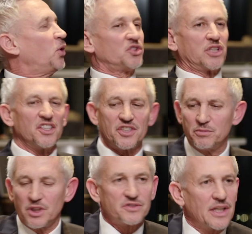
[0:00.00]
like, like,
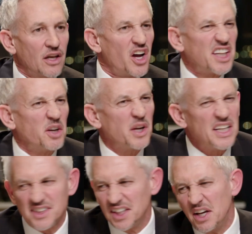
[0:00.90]
sometimes they like it when
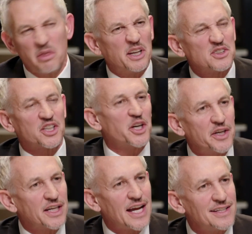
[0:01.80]
it's things are
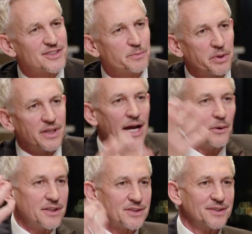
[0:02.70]
going against them. there is a
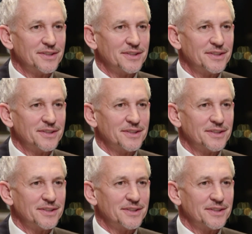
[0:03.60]
small,